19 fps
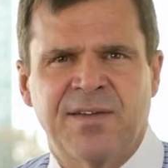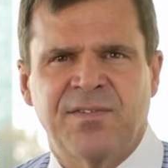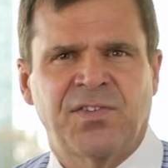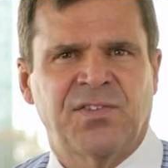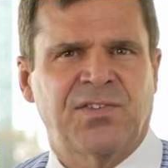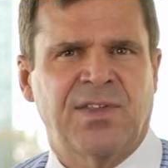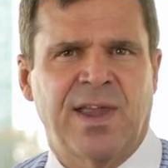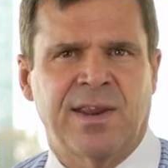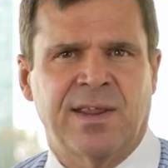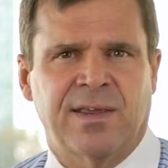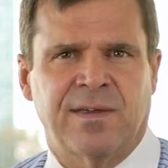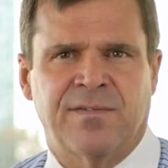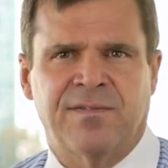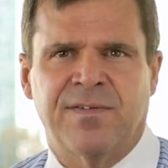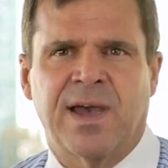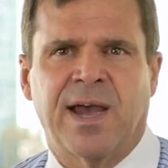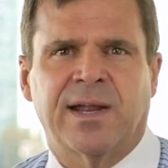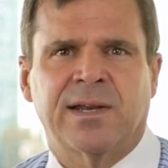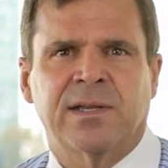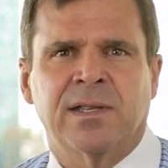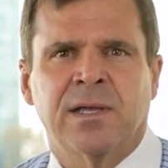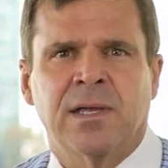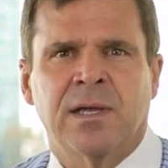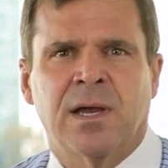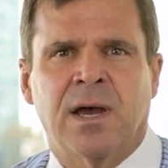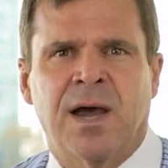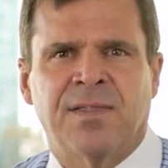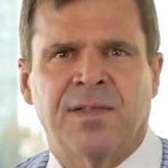devastating effect
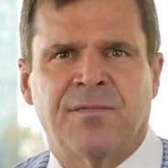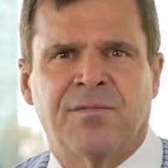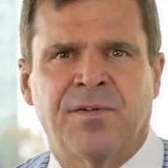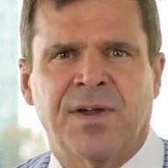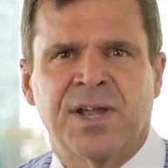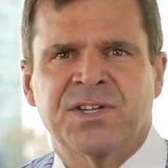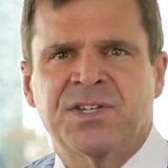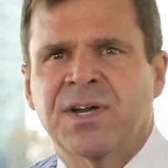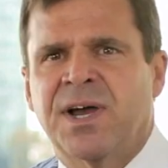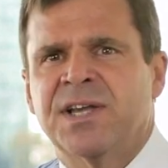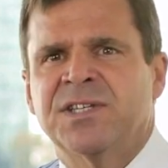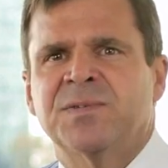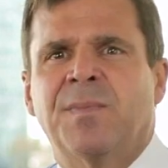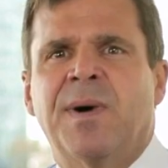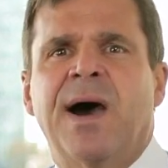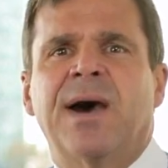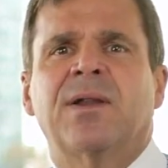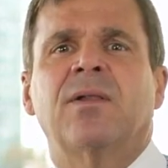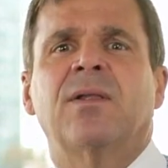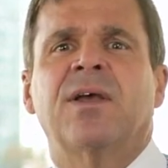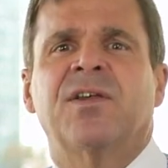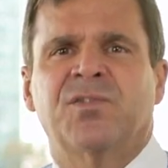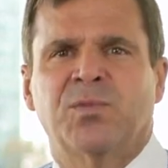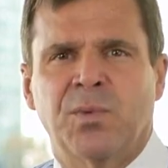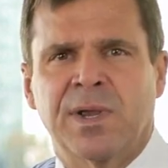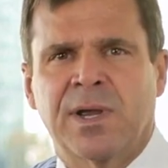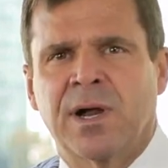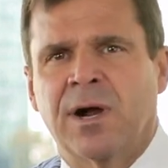on the franchise model
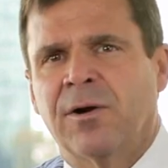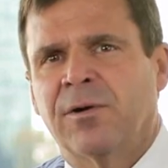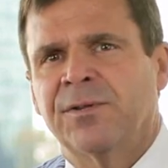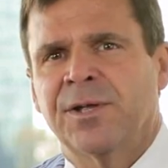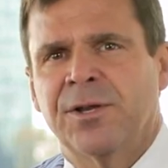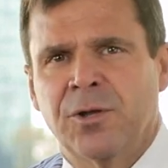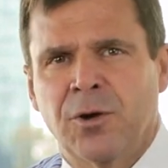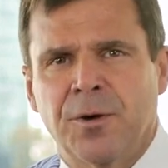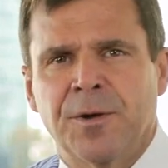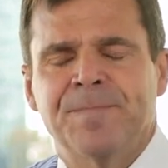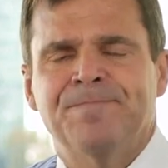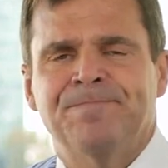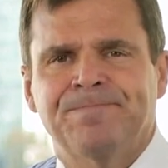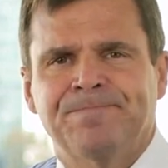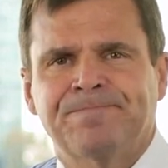as we currently know it.